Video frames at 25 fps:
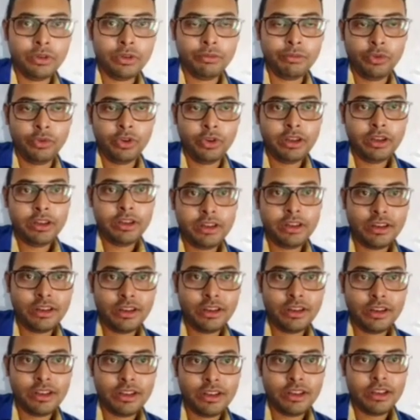most
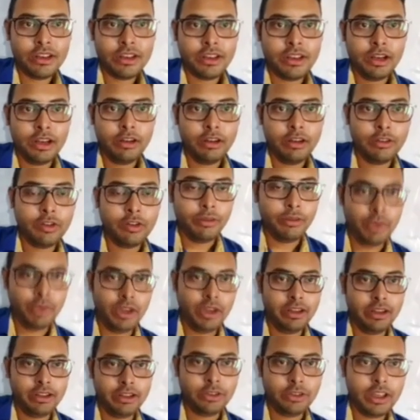important in our
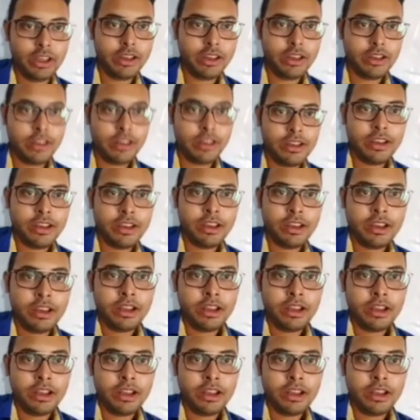quantum mechanics. Okay,